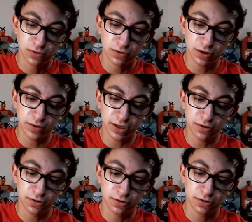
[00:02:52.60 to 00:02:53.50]
There we go.
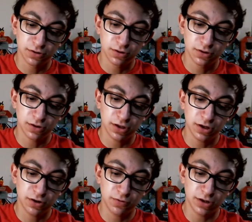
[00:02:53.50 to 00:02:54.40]

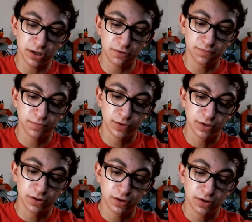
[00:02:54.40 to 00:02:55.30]
There we go.
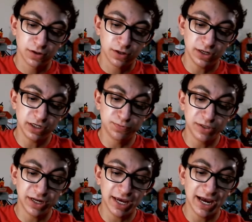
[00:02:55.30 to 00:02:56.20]
It has
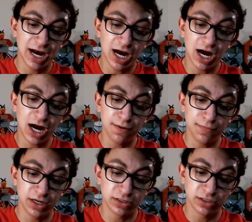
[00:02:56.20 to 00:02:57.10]
been a hot
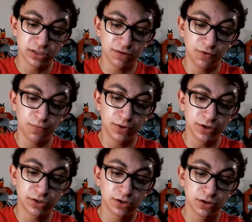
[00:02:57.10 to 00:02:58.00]
minute since I've
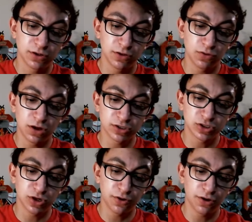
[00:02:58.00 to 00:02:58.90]
opened Lost
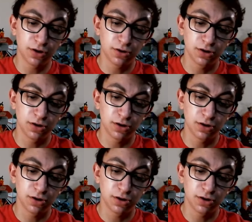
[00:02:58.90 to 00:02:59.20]
Thunder.